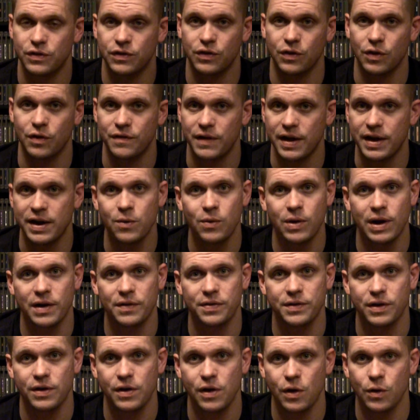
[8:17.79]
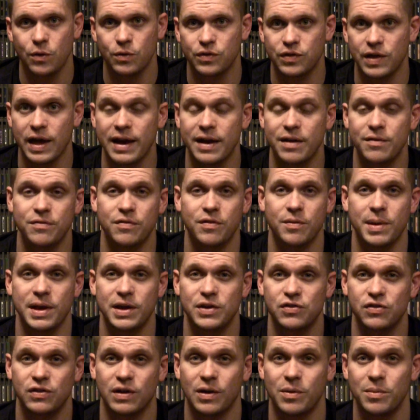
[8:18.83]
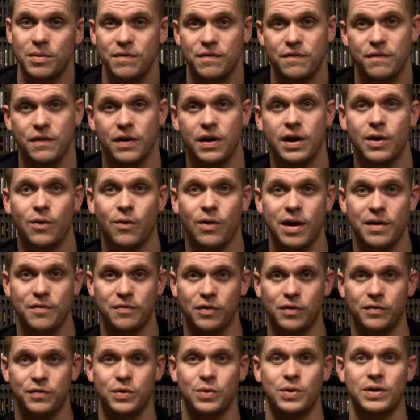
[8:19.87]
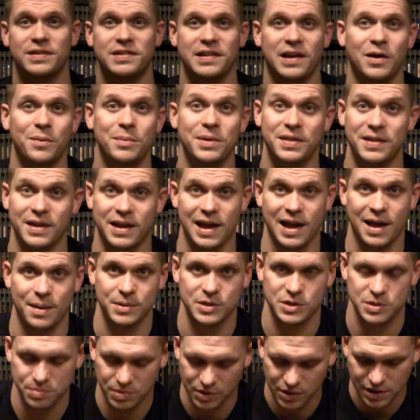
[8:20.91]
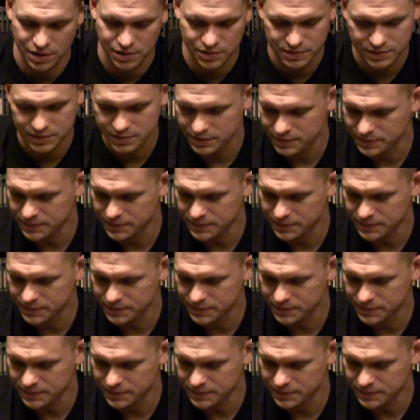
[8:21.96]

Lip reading: So if anyone out there knows that information, I would be very grateful if you could tell me in the comments below.